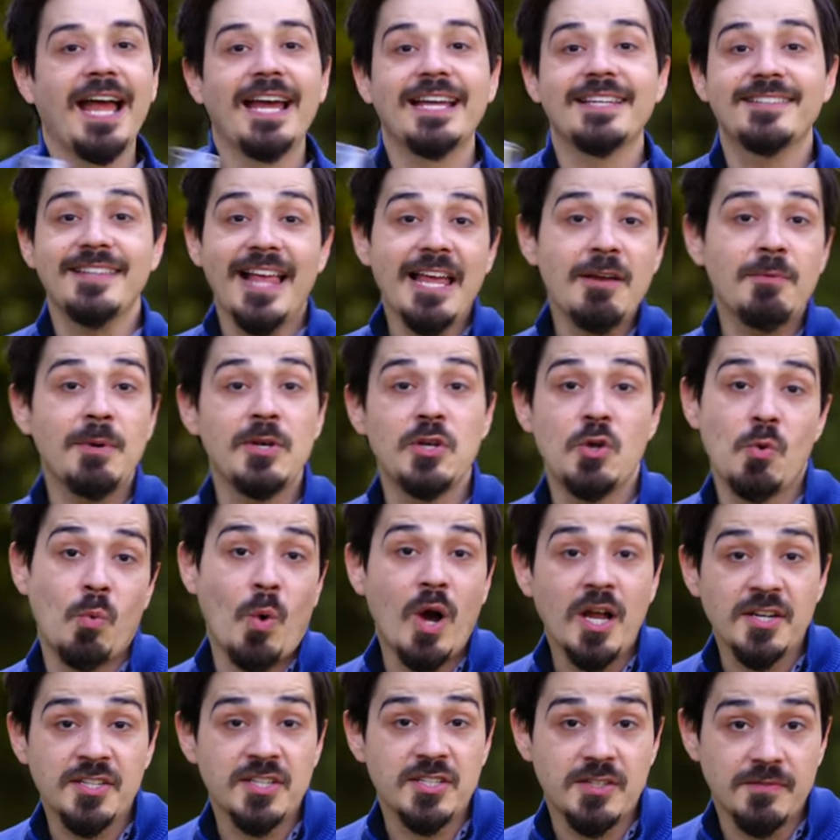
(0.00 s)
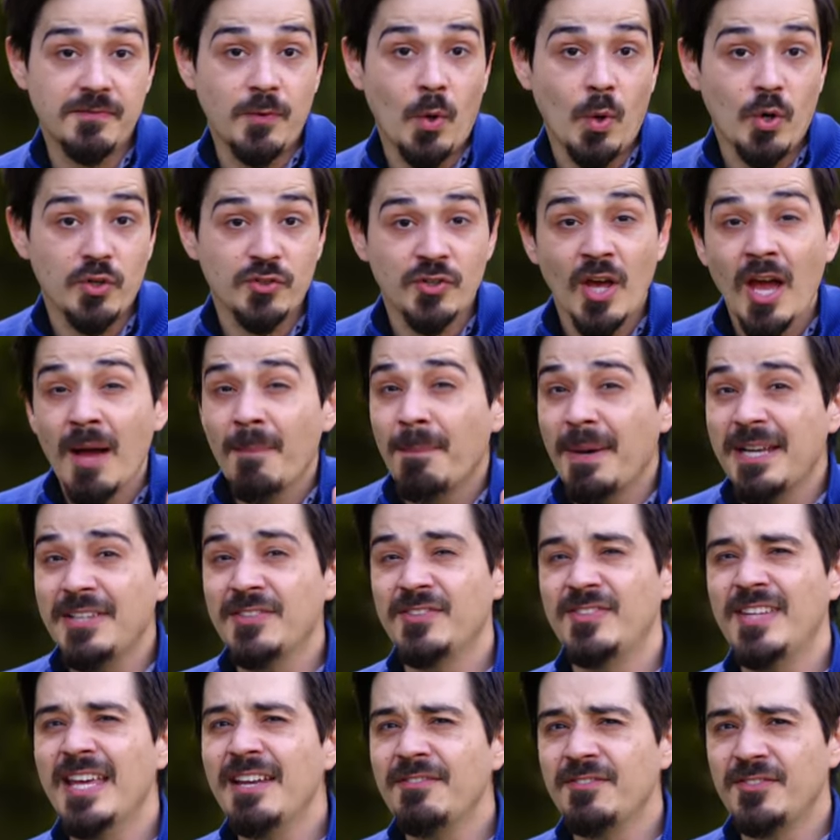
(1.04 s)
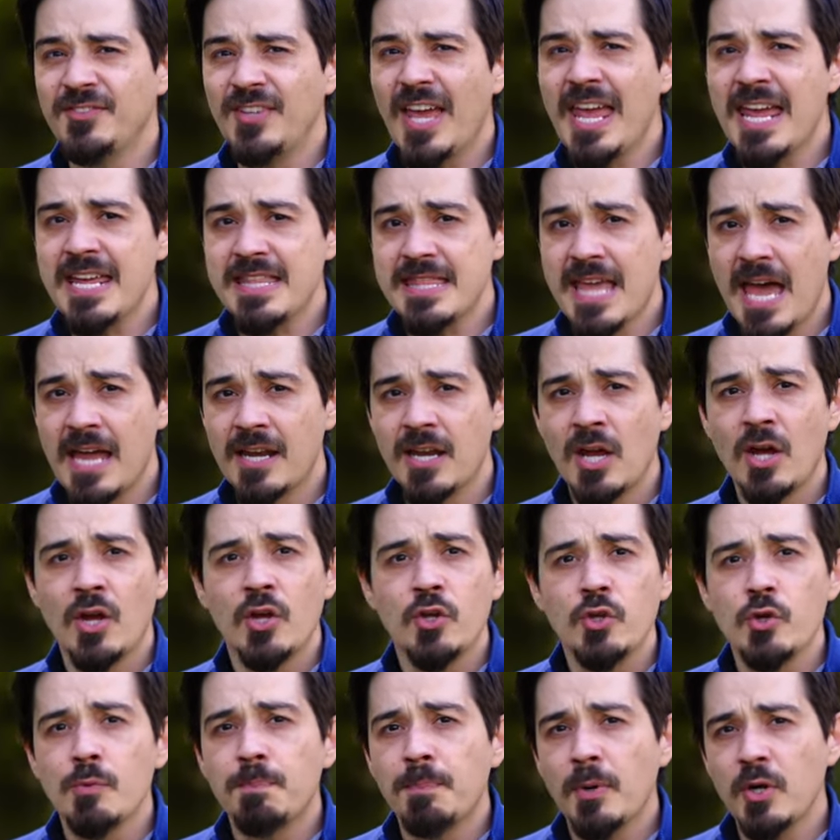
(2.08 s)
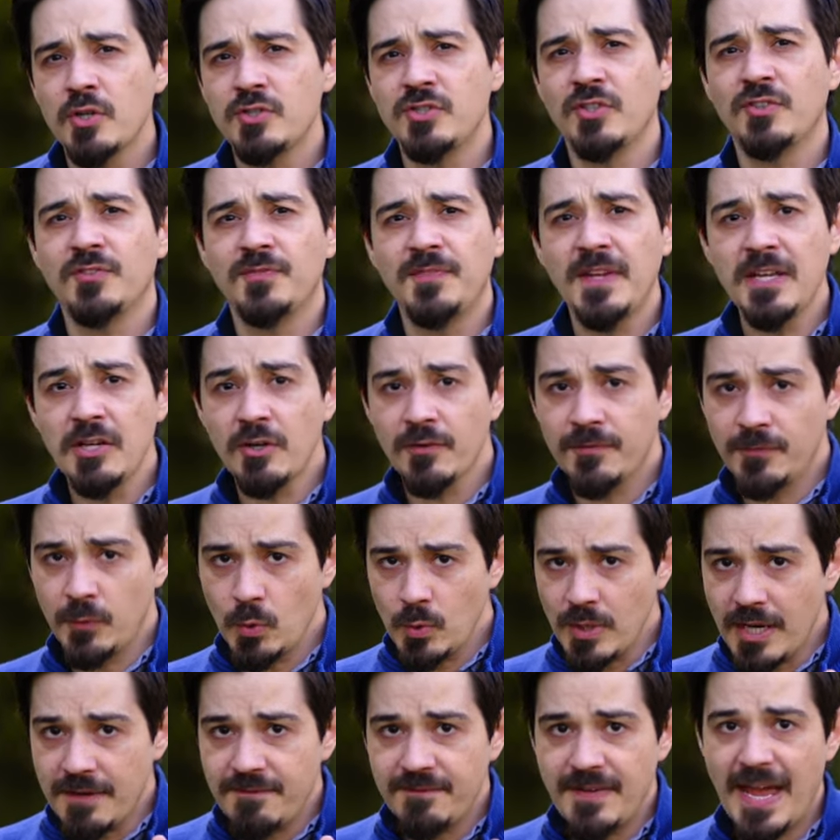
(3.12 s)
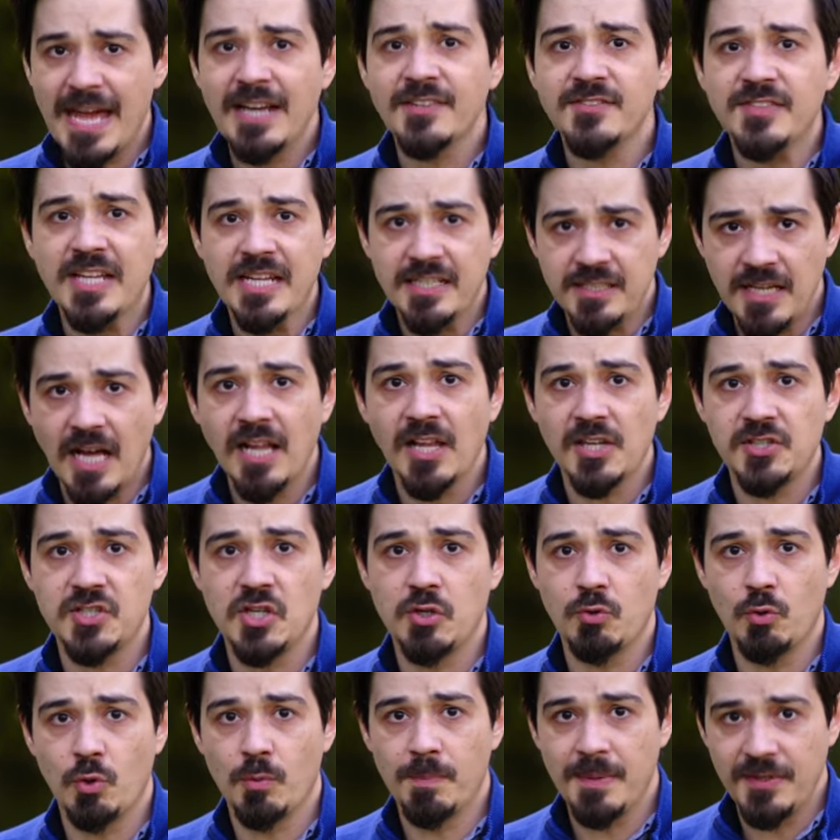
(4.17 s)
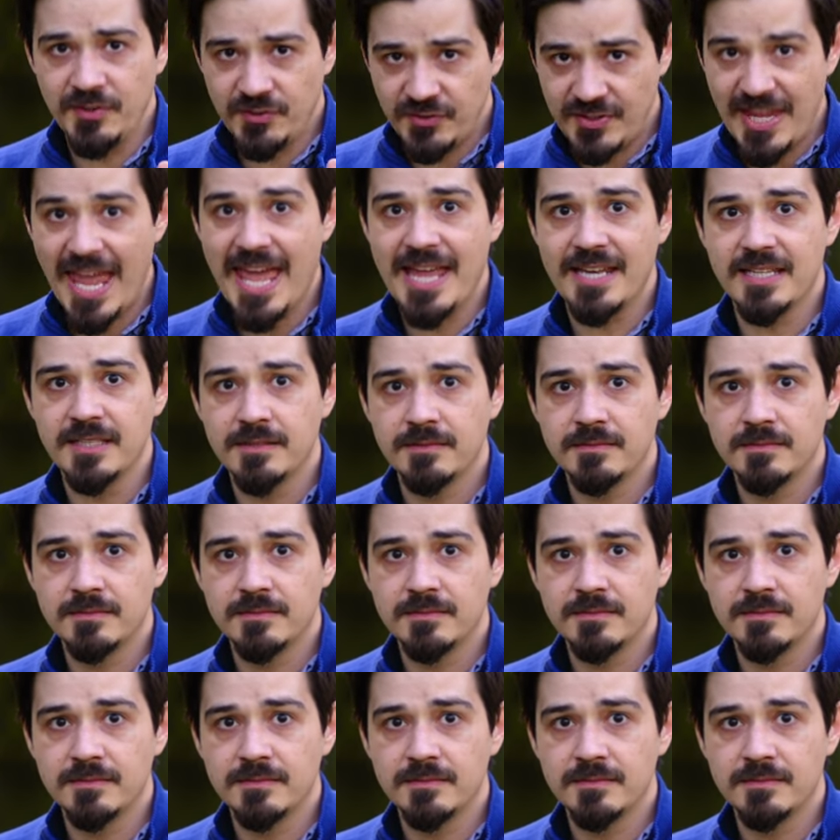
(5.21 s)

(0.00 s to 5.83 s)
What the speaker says: It's like when you want a divorce, but instead of saying that, you purchase Finger Food Advanced Technology Group instead.